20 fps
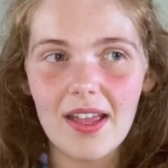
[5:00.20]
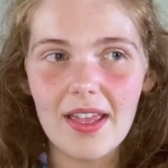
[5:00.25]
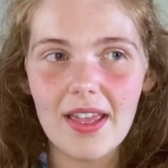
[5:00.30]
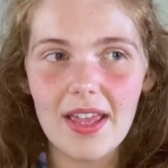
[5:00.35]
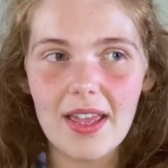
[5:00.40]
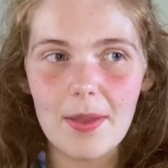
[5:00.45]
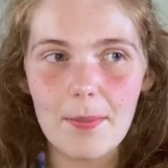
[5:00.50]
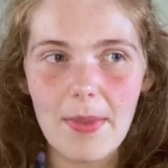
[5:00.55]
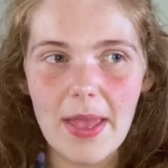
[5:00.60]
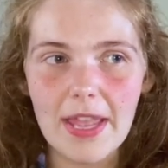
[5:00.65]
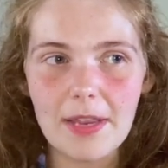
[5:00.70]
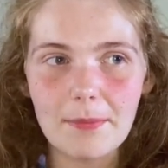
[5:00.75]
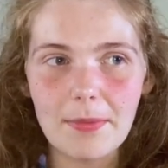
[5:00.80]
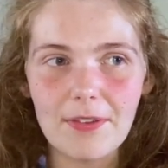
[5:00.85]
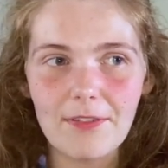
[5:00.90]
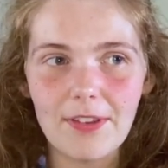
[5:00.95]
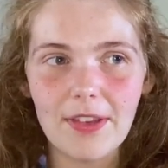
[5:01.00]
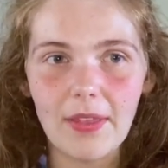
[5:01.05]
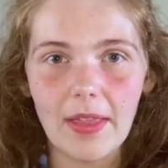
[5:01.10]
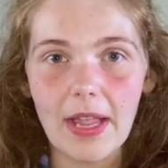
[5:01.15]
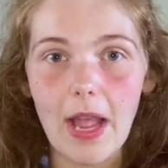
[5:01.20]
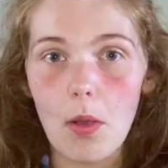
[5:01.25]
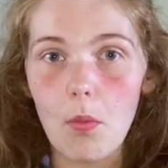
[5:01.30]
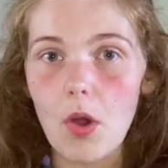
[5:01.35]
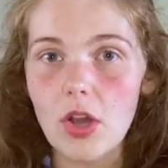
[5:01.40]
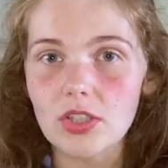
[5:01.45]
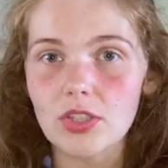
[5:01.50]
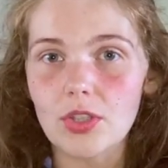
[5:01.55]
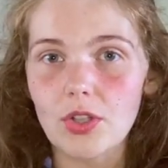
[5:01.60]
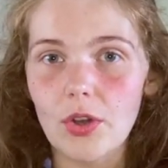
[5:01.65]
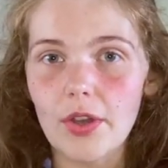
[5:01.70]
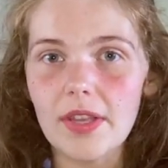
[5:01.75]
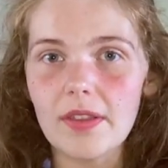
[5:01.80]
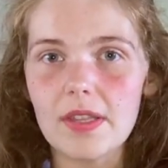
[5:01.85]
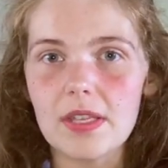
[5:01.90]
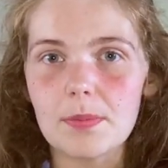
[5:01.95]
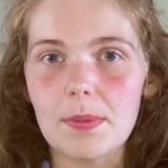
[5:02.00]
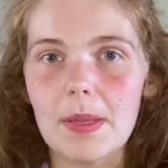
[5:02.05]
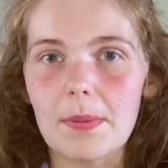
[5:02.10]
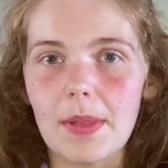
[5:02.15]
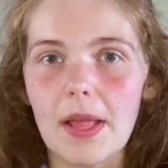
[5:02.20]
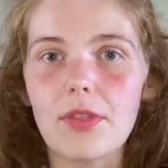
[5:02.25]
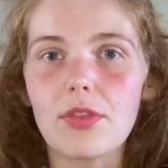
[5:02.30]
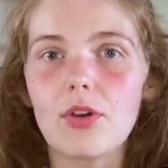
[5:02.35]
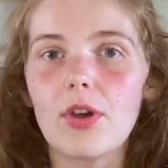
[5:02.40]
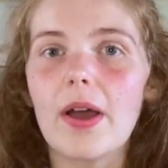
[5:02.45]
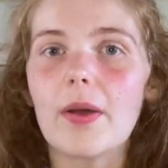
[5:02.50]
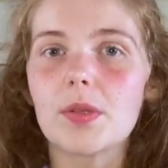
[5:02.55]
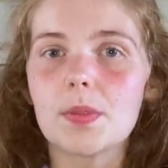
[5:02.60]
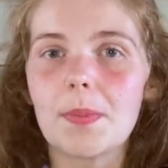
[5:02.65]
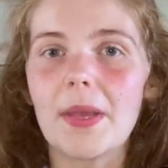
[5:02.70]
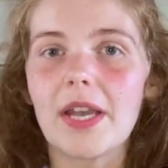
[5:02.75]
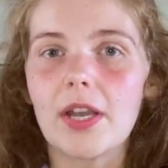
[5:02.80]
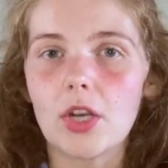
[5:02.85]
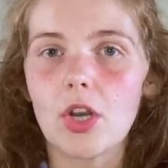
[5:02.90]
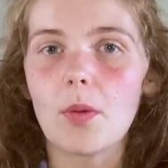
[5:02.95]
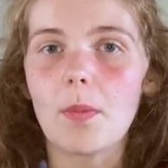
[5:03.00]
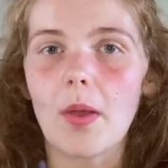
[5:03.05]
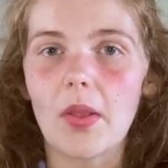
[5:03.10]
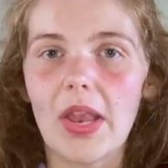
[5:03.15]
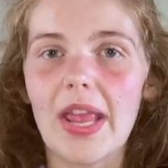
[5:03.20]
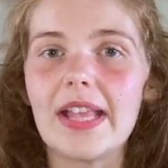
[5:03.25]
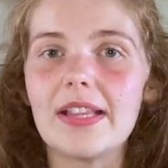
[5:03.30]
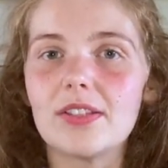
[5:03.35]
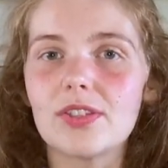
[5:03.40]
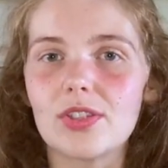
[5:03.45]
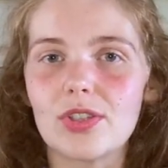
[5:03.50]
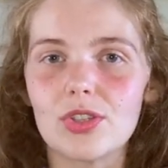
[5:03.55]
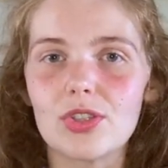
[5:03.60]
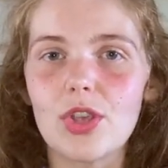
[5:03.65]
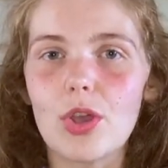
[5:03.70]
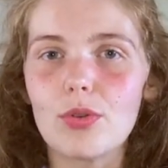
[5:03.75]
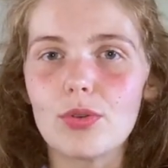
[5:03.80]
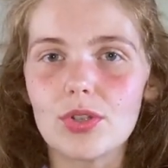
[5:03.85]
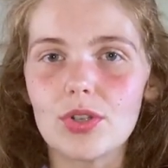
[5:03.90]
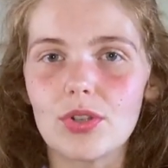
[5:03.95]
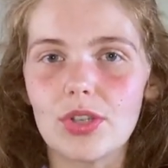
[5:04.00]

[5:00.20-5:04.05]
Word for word: it made me feel like I was annoying these people. I thought I was picking up on hints and social